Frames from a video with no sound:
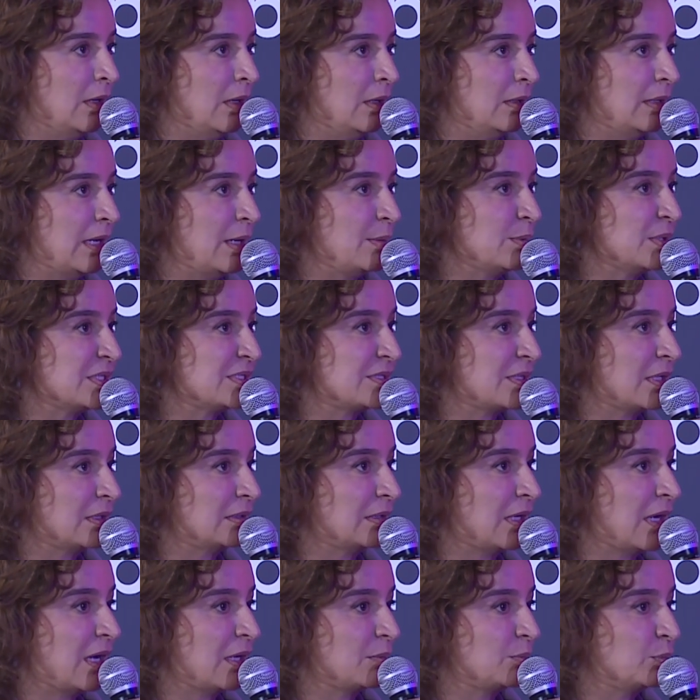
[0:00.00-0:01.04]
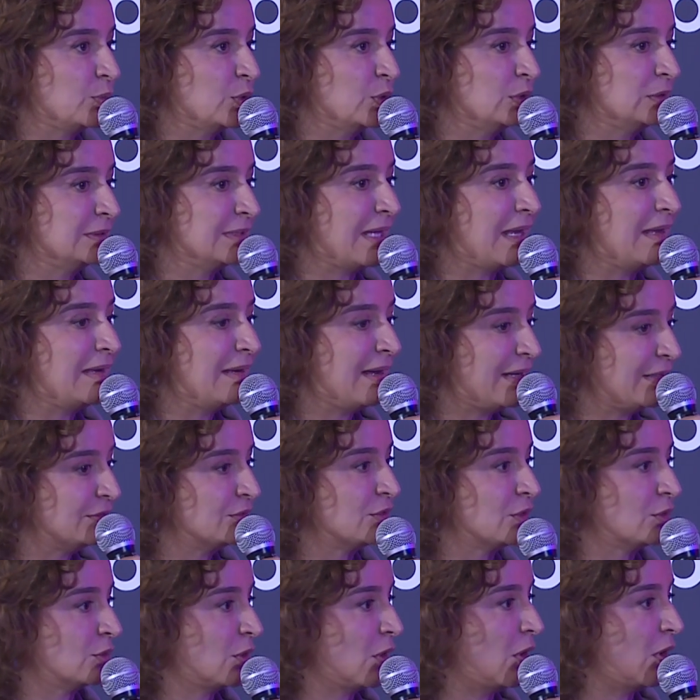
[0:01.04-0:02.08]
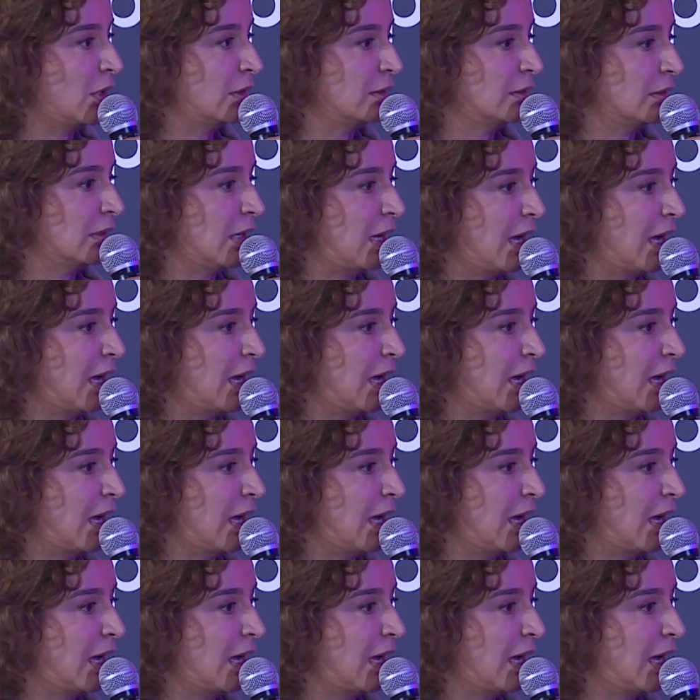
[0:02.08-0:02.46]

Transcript: labels that are put later on